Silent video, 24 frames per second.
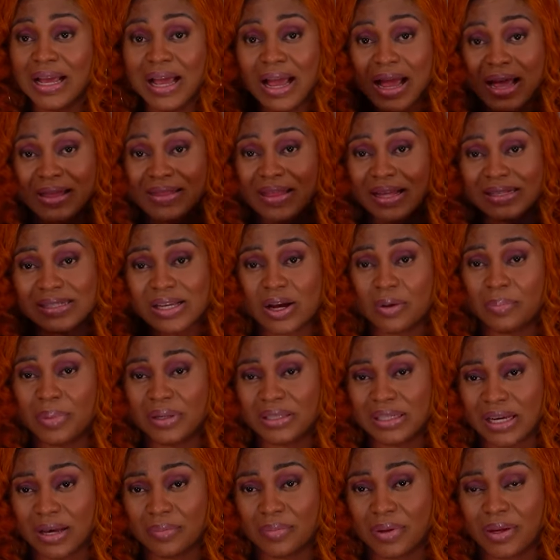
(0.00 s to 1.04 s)
And that's how bad it
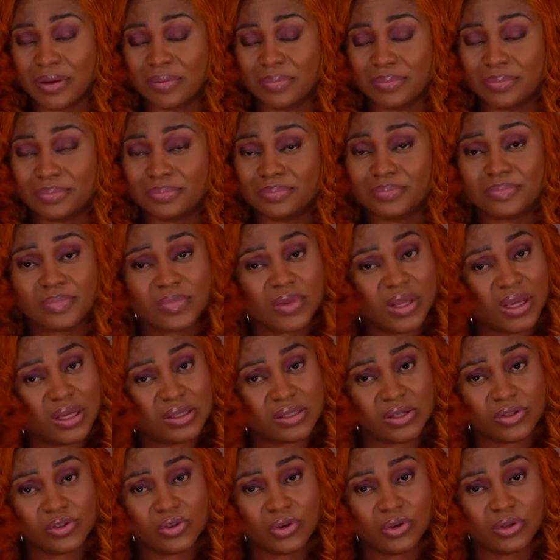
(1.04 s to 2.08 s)
can be. It's a
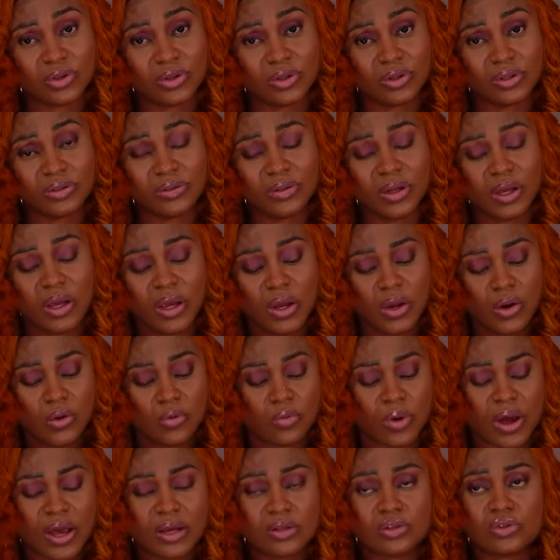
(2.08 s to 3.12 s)
turn on,
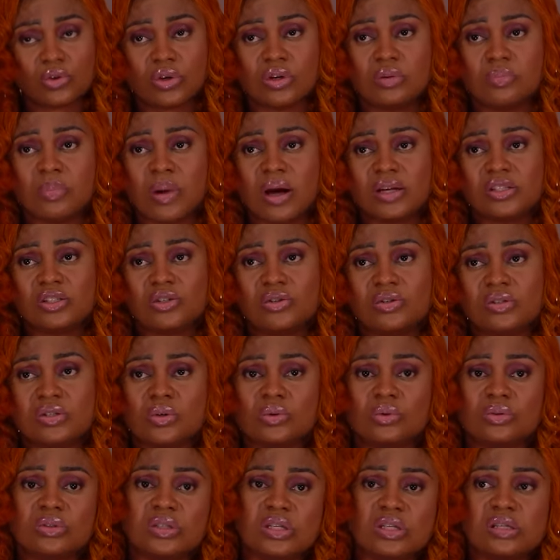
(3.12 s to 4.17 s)
right? So imagine you say,
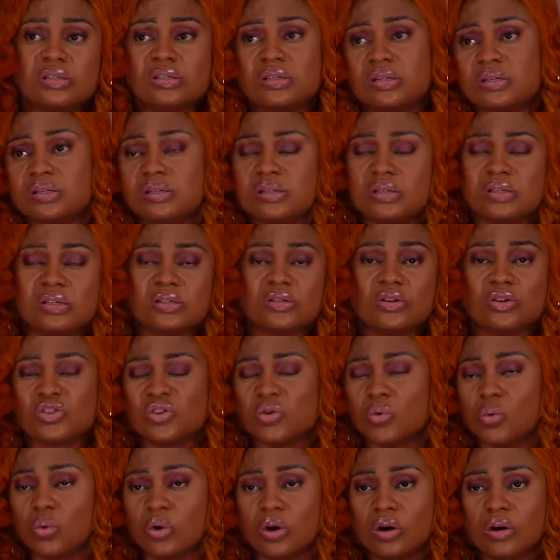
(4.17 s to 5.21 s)
oh, this doesn't
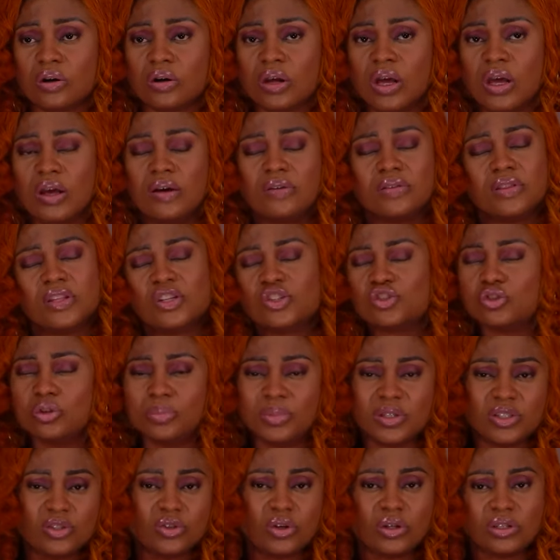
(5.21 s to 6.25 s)
work. This shouldn't
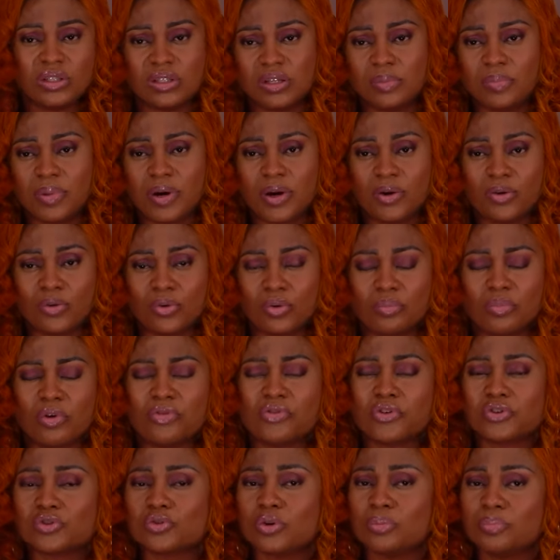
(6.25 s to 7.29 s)
be done in the bedroom. But
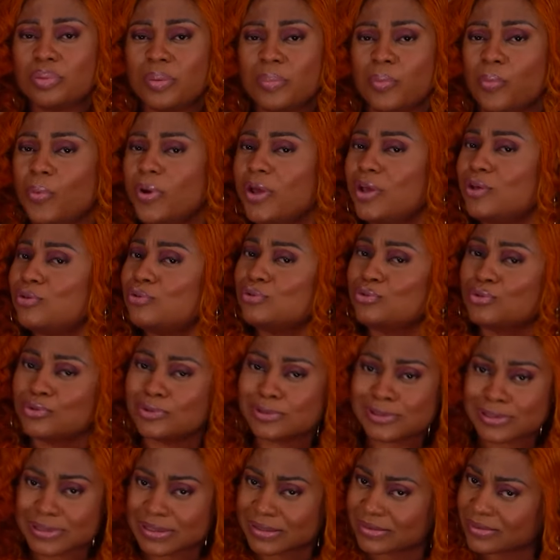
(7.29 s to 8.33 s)
for some people, when you do those
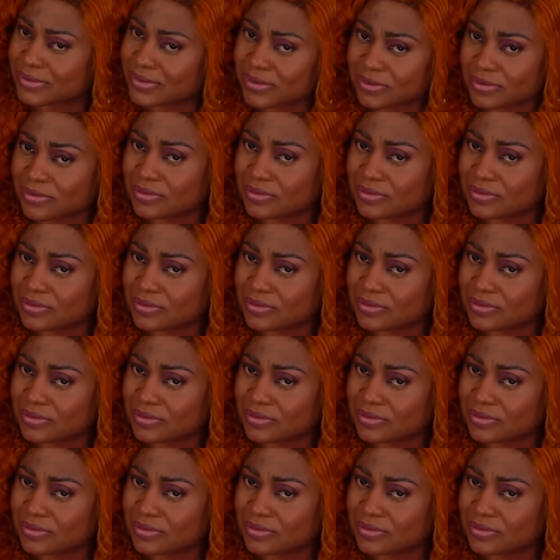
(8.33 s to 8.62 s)
things,